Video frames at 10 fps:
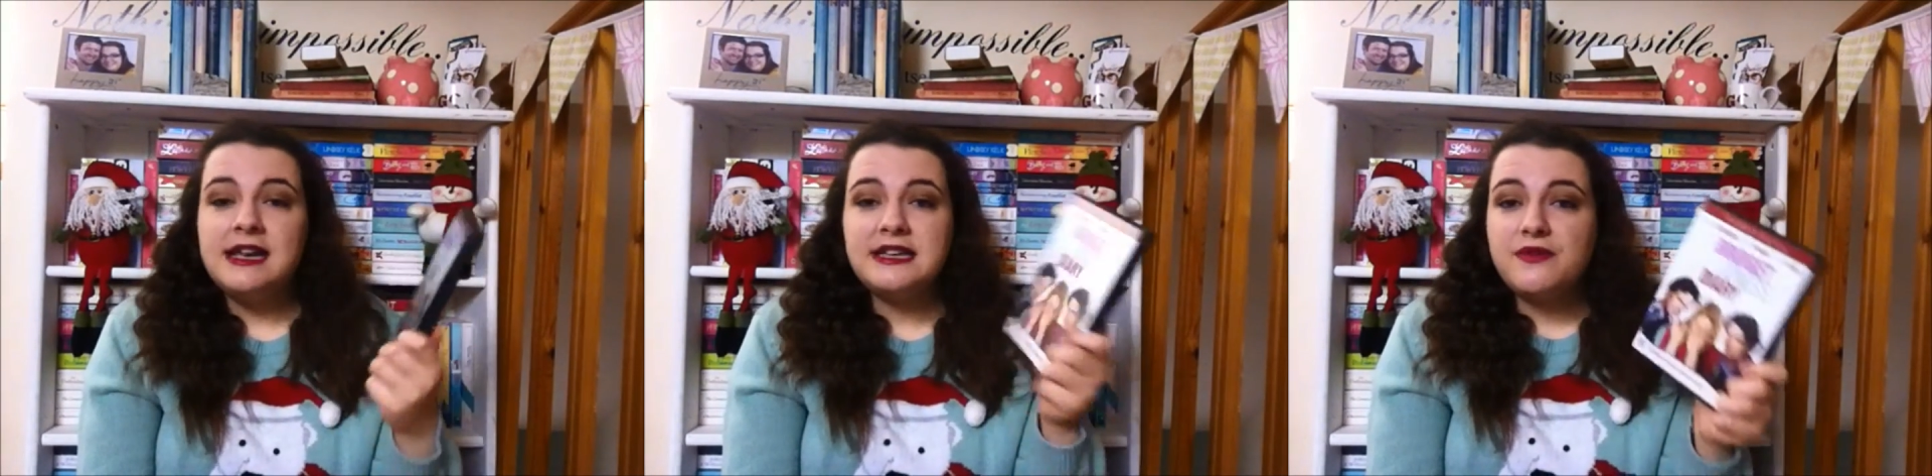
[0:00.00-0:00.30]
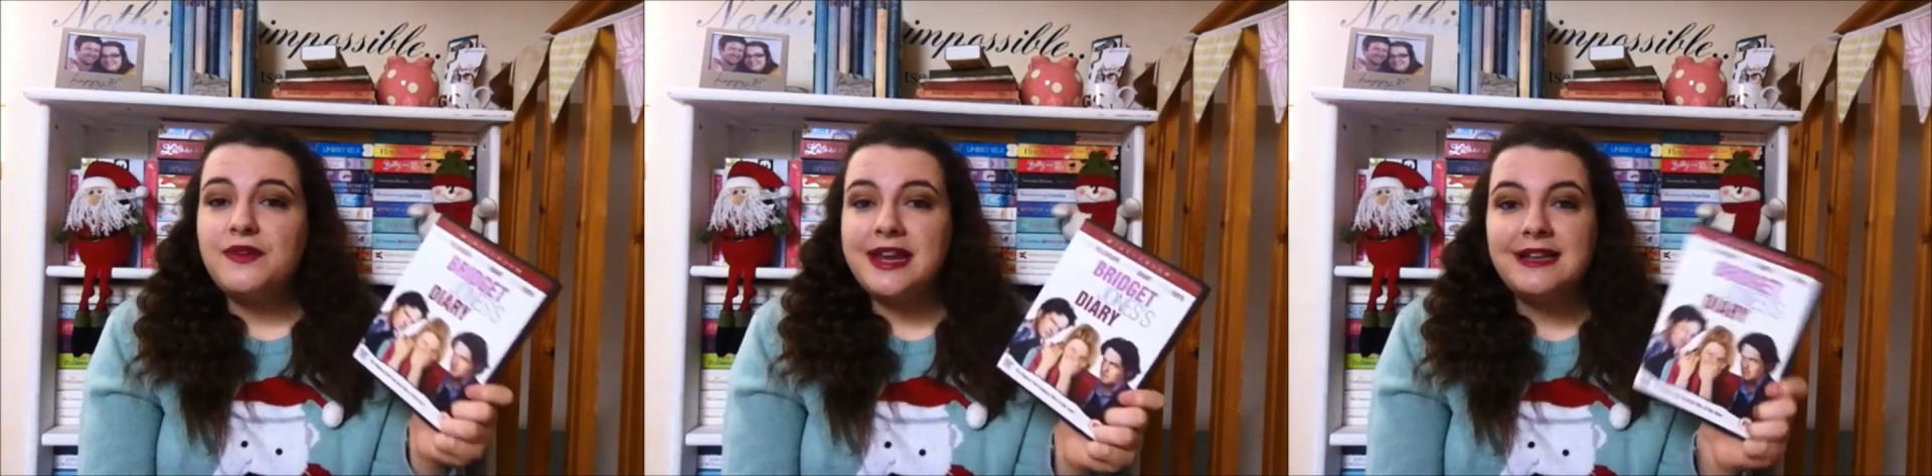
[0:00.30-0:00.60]
it
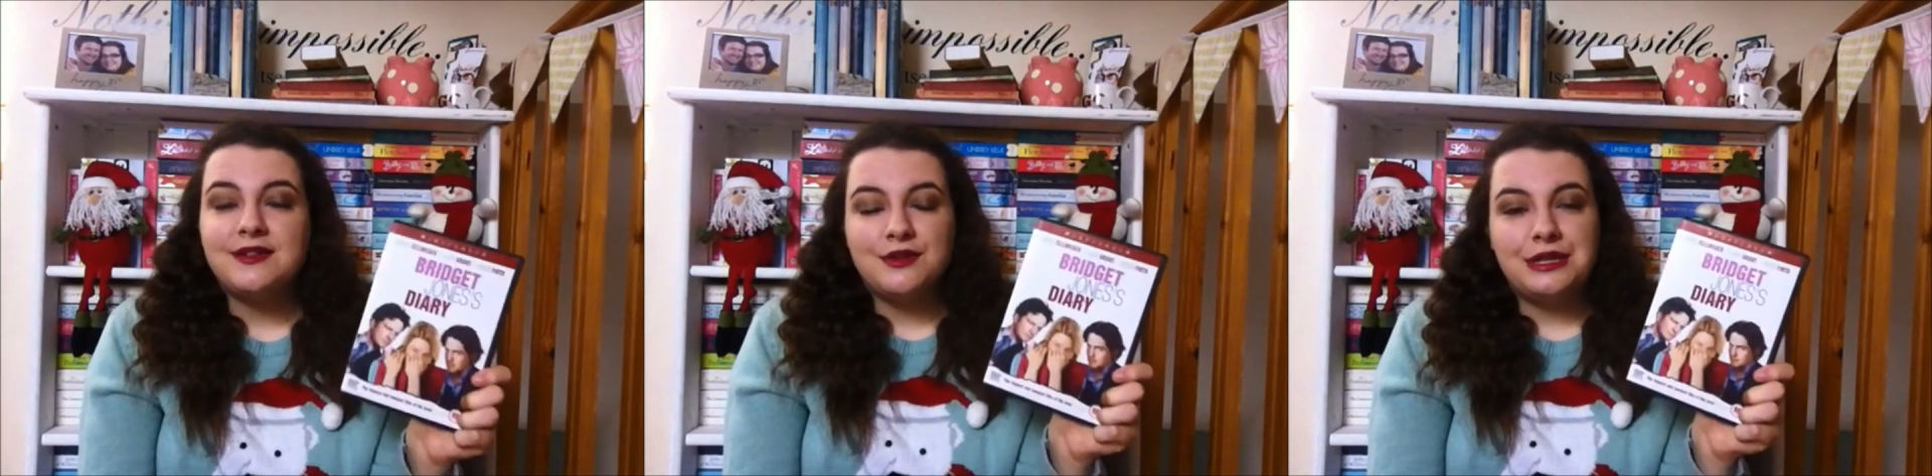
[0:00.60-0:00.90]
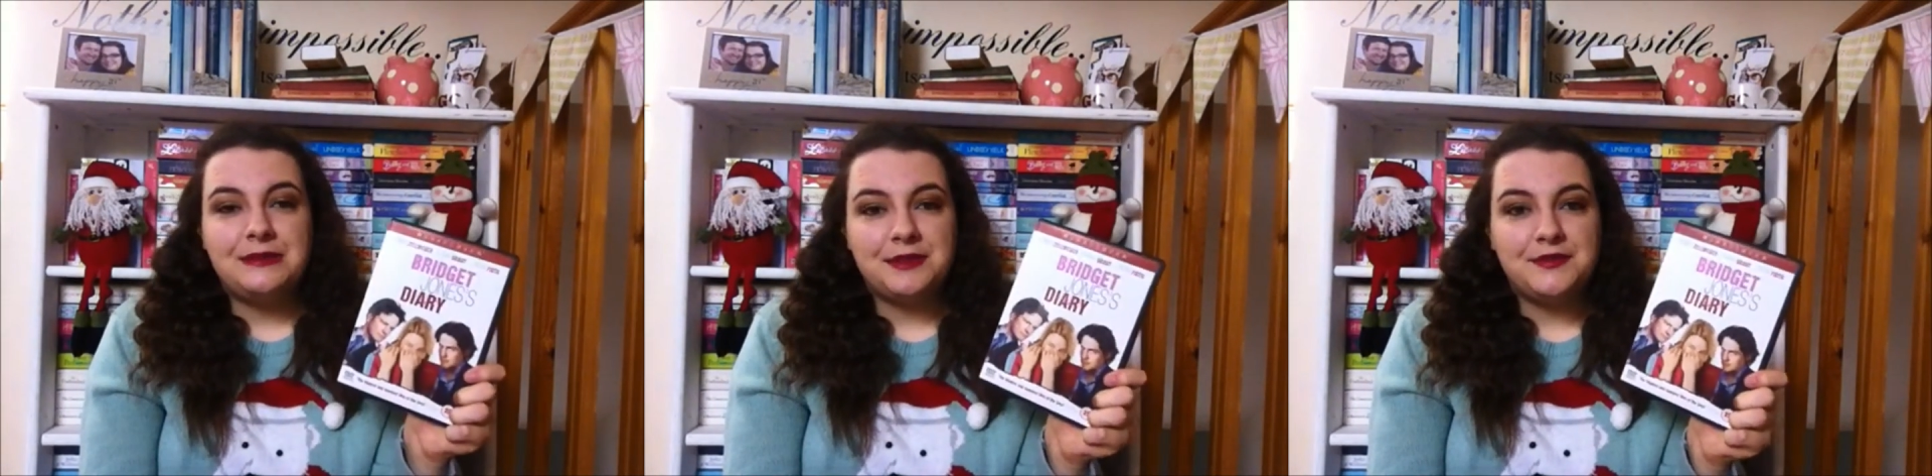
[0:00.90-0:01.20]
definitely has got
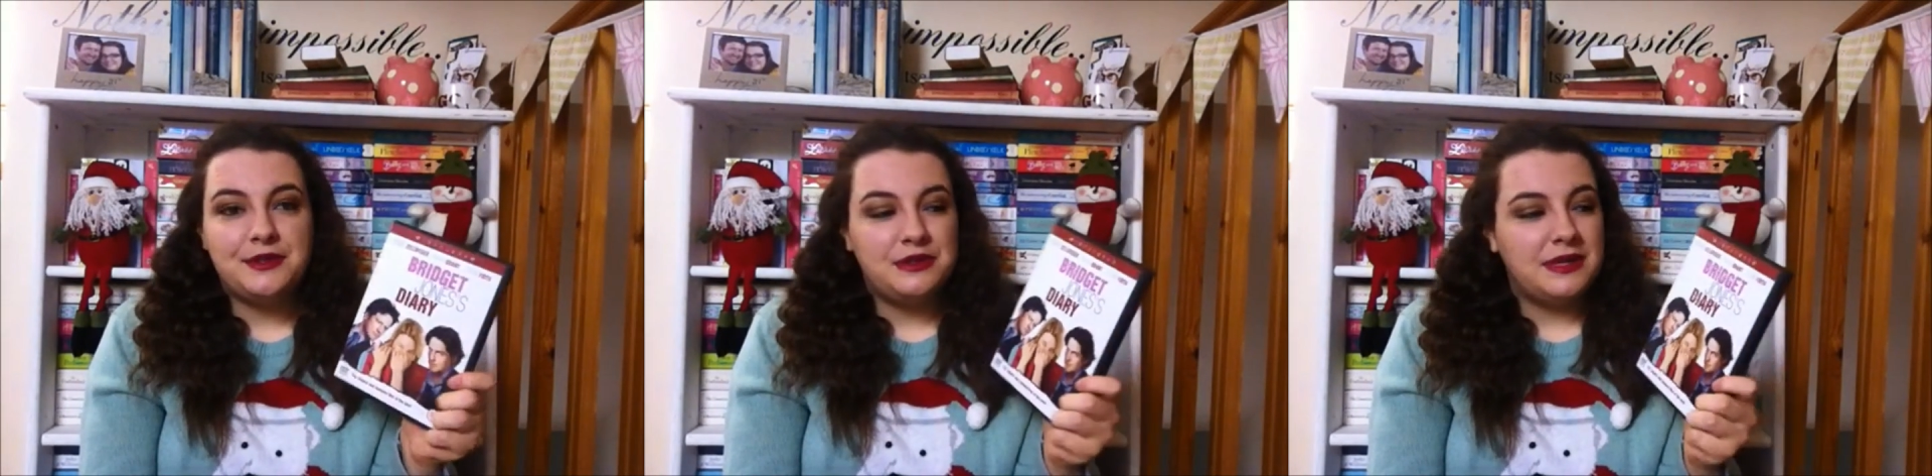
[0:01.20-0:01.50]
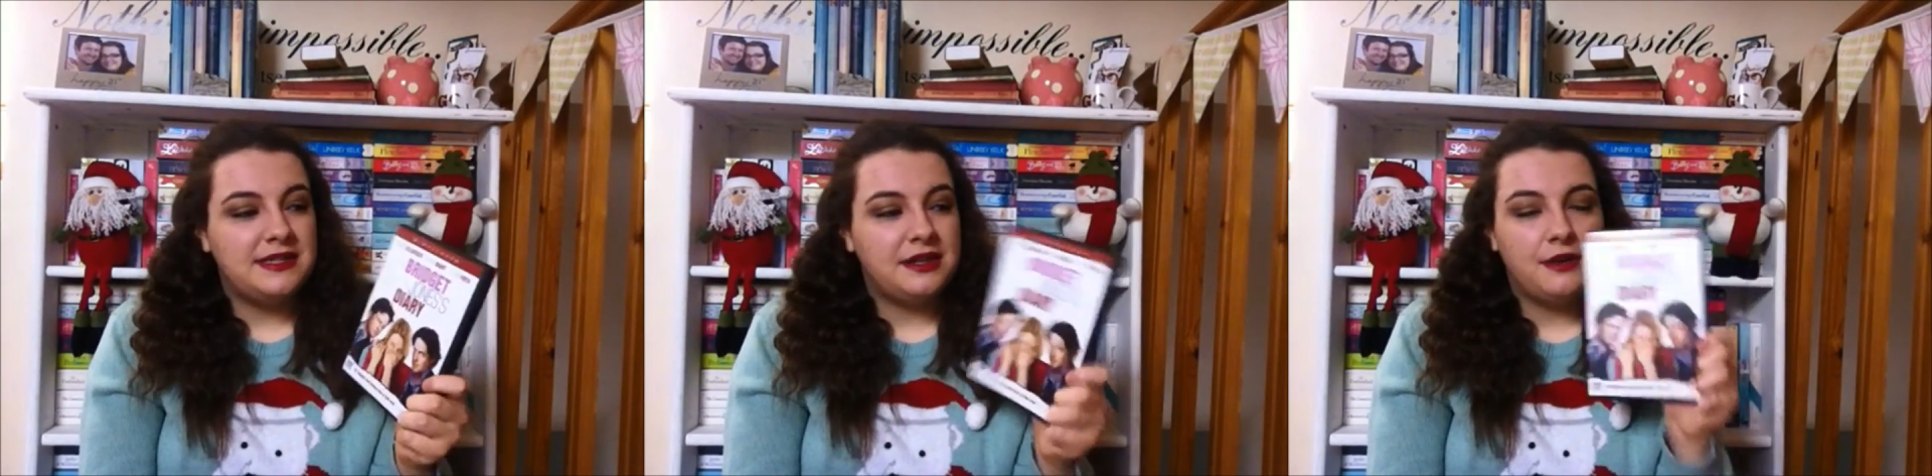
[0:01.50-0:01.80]
Christmas feel
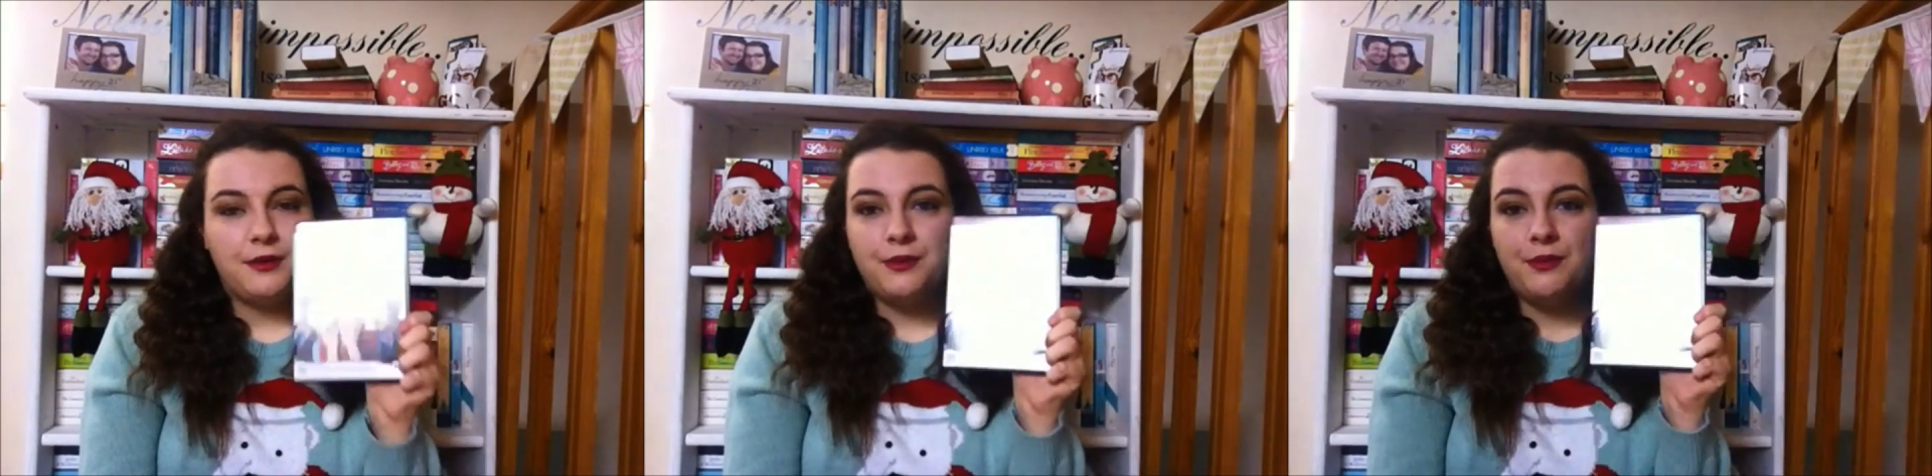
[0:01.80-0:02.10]
to it so